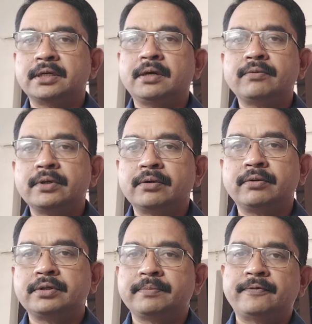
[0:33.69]
how you are
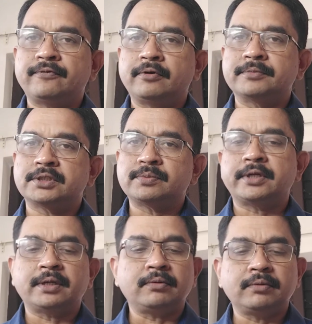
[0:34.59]
going to perform, that's what
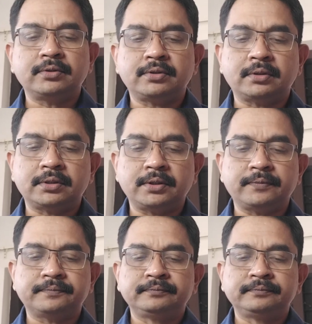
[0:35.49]
I am going to talk to you.